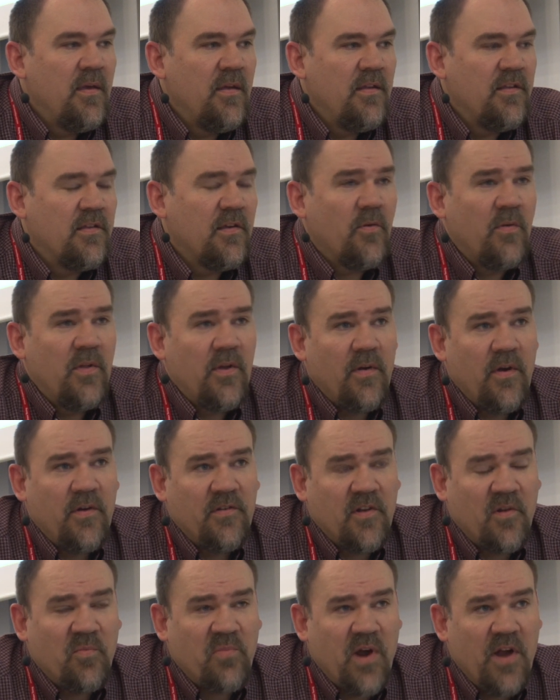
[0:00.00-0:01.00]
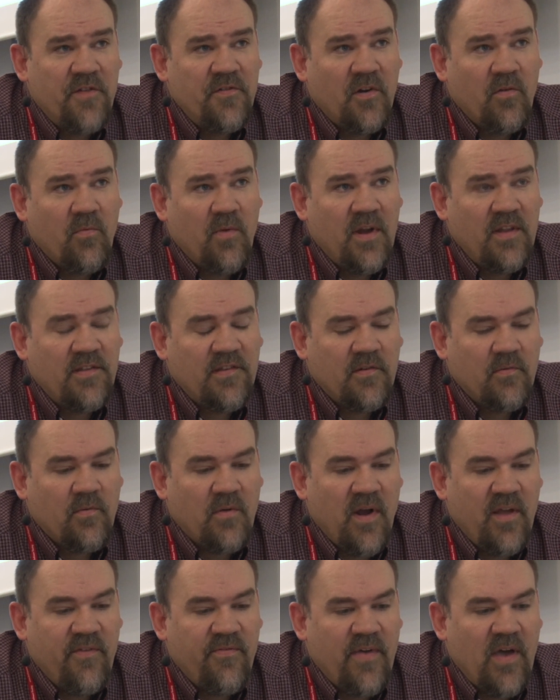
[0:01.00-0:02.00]
So I was on a project once
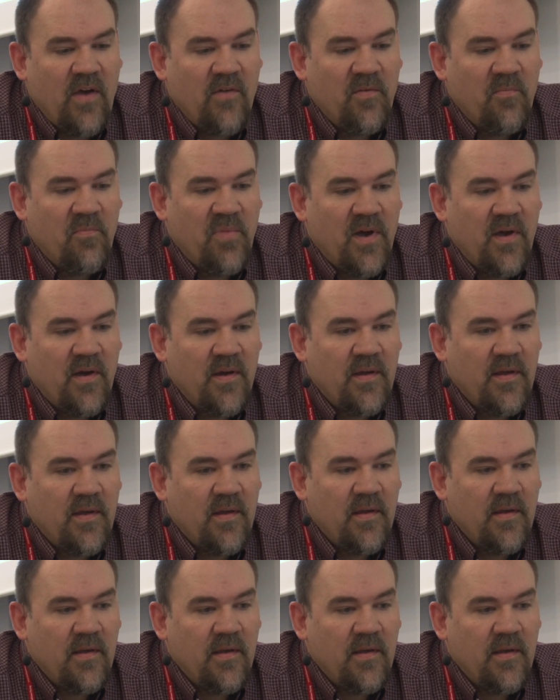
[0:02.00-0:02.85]
where I found a bug